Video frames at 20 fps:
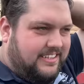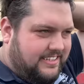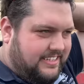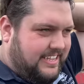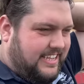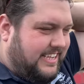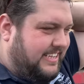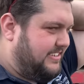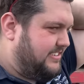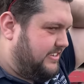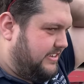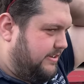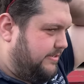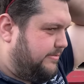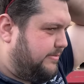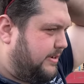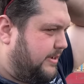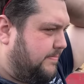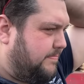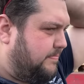Yeah,
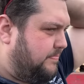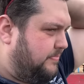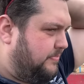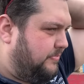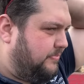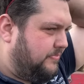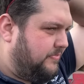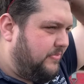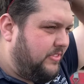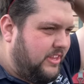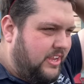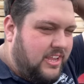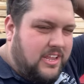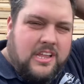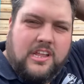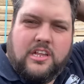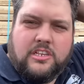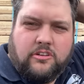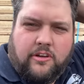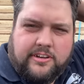so
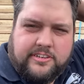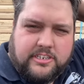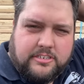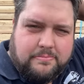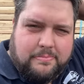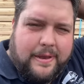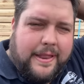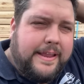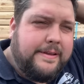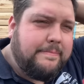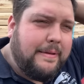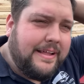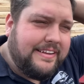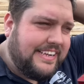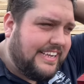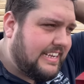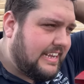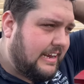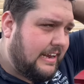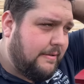I just played back
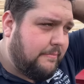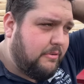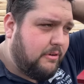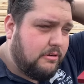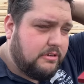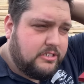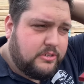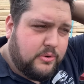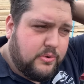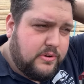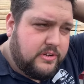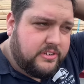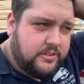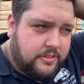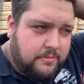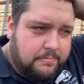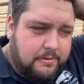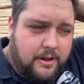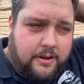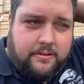that clip where I was talking to
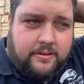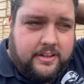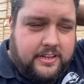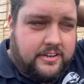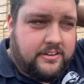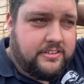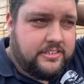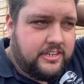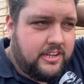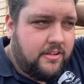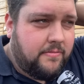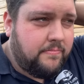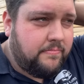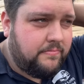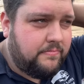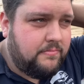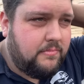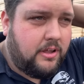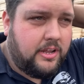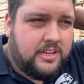the bloke and
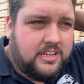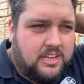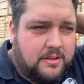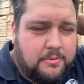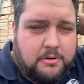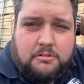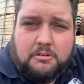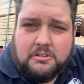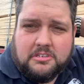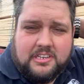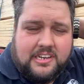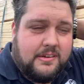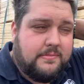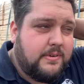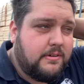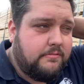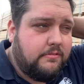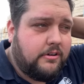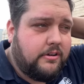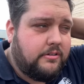I'd come across a little
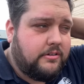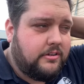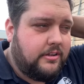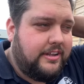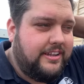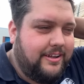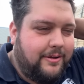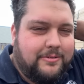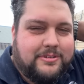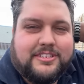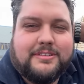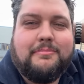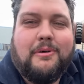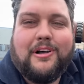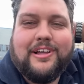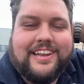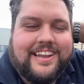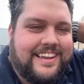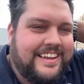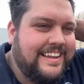bit rude. I was
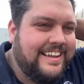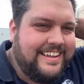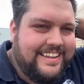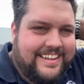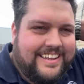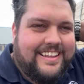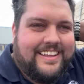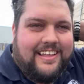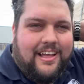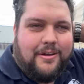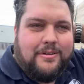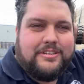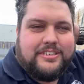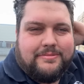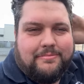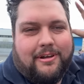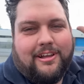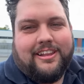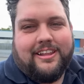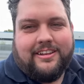smiling
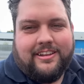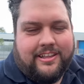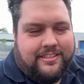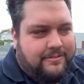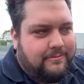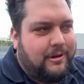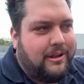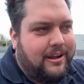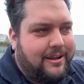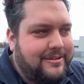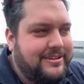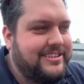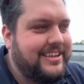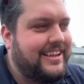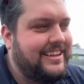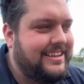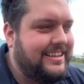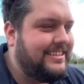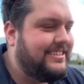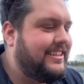while I was
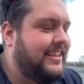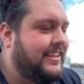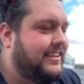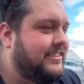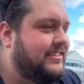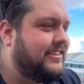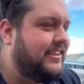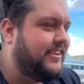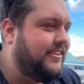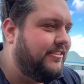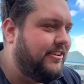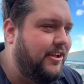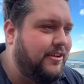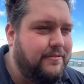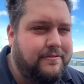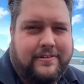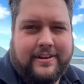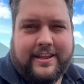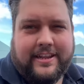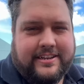saying these things, so
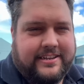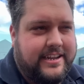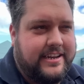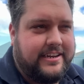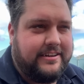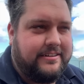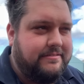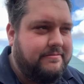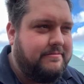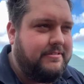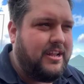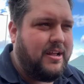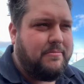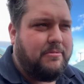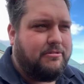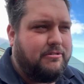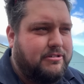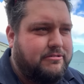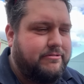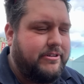hopefully it didn't come
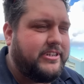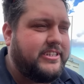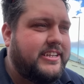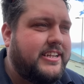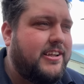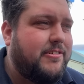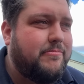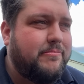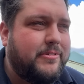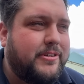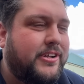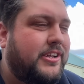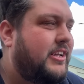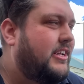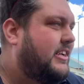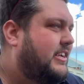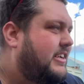across rude to him. But